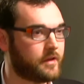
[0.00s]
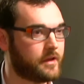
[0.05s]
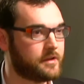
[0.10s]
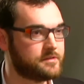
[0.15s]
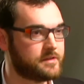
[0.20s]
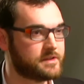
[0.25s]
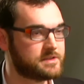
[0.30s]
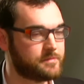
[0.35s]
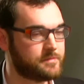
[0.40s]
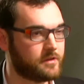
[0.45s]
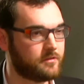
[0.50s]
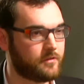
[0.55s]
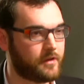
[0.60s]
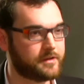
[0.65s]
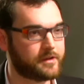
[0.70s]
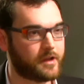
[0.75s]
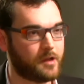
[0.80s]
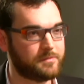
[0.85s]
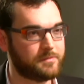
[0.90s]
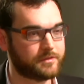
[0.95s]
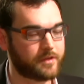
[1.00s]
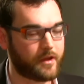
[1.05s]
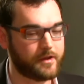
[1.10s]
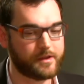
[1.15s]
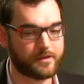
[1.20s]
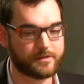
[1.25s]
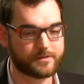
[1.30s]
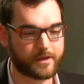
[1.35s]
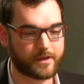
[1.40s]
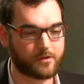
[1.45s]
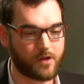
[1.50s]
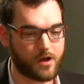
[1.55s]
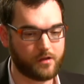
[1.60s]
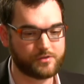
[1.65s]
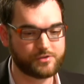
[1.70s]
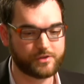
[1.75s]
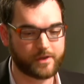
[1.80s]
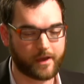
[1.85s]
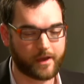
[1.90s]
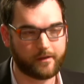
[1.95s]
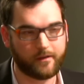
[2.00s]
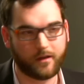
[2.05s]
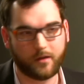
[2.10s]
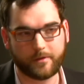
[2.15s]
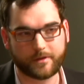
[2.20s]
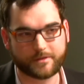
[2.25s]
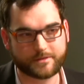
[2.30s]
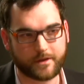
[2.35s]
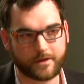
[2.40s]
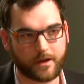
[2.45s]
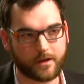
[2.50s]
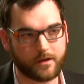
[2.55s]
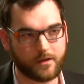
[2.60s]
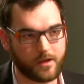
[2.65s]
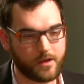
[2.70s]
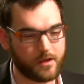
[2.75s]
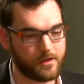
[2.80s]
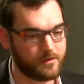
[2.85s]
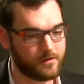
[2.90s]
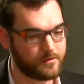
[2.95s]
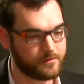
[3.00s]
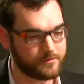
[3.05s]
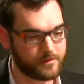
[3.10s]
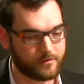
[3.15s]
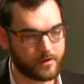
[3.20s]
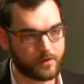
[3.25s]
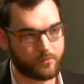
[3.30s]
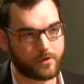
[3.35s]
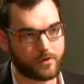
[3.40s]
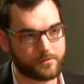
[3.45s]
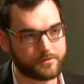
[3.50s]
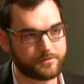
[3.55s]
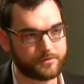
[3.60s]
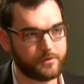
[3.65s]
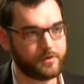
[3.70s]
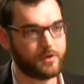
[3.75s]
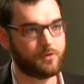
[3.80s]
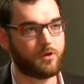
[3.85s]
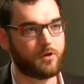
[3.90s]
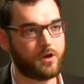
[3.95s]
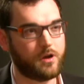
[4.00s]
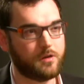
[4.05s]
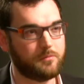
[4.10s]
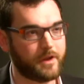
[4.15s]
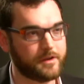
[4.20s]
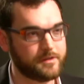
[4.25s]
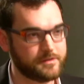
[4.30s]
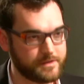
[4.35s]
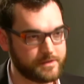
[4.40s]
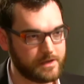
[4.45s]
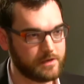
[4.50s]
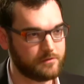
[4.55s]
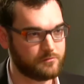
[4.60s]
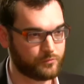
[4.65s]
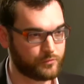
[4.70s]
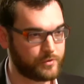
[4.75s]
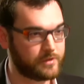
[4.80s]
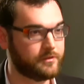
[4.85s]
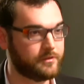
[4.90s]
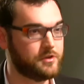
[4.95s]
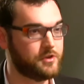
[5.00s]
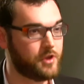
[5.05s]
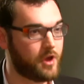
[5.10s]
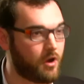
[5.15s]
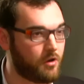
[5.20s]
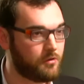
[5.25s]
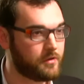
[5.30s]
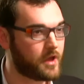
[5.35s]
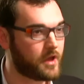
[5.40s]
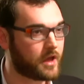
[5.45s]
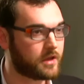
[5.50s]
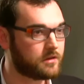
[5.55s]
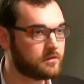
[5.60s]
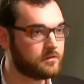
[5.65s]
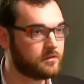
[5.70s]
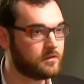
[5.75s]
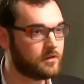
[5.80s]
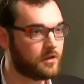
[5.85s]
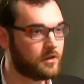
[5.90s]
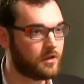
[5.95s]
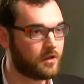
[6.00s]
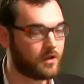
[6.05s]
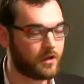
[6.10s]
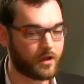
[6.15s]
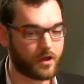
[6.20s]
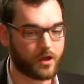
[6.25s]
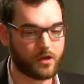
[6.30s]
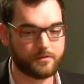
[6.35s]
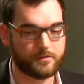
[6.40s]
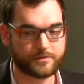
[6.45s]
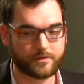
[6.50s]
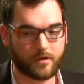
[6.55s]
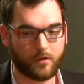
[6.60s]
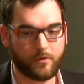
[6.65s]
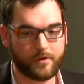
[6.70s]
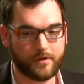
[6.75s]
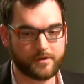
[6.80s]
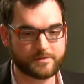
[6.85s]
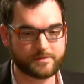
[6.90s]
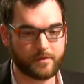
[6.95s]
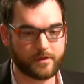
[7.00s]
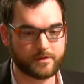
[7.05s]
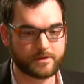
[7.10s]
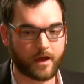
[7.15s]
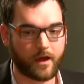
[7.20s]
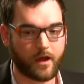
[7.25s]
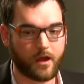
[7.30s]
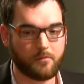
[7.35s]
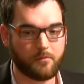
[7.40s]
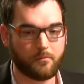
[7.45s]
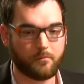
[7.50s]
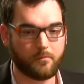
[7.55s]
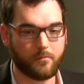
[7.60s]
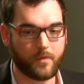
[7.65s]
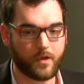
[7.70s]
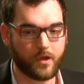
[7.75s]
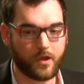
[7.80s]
I'd, I'd spent a lot of time studying psychology and economics, and I did a lot of work with studio art, but I didn't really know yet. Uh, and so I wanted to spend time